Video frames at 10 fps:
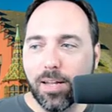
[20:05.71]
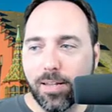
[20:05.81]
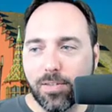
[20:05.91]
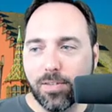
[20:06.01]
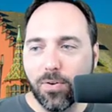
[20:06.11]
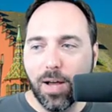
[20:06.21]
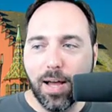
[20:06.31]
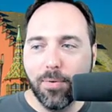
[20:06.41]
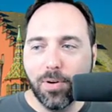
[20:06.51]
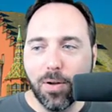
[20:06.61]
If you want to,
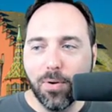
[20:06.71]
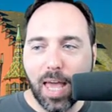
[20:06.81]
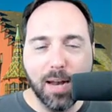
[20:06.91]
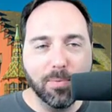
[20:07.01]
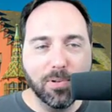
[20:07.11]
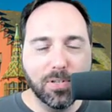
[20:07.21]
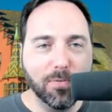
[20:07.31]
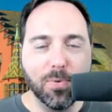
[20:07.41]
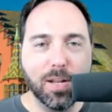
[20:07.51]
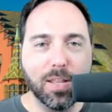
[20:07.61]
so I would go
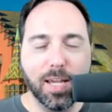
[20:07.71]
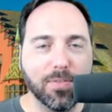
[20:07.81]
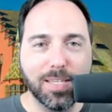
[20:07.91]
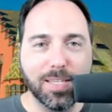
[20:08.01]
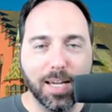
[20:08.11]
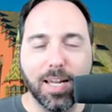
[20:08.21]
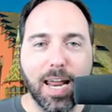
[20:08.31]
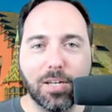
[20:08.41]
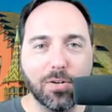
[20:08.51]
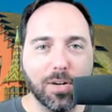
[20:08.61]
with animals if you want to think
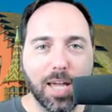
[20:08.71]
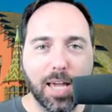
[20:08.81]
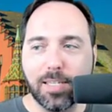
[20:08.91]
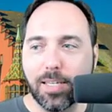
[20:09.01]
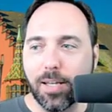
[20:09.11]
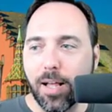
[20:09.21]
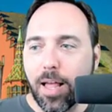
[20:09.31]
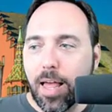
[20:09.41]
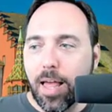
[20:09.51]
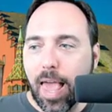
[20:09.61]
of this like a nature
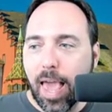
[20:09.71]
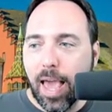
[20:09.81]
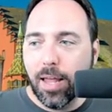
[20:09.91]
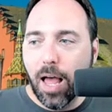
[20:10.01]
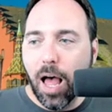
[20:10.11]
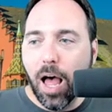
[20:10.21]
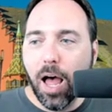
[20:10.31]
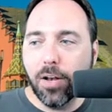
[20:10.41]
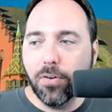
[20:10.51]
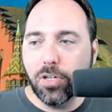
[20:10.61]
case,
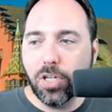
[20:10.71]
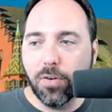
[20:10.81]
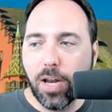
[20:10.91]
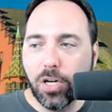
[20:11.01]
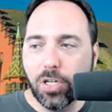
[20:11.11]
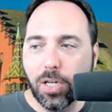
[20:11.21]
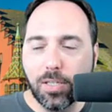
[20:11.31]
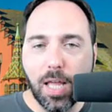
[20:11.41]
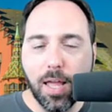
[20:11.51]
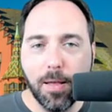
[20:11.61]
and 100
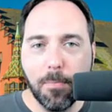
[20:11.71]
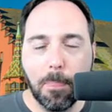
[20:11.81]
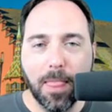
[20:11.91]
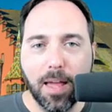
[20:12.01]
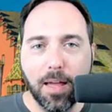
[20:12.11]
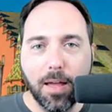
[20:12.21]
generations.